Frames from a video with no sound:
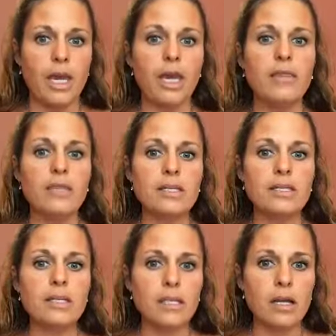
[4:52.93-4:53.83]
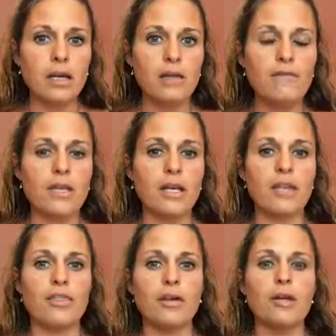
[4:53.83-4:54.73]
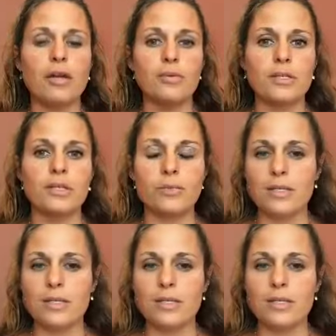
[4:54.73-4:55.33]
and this love that I thought I was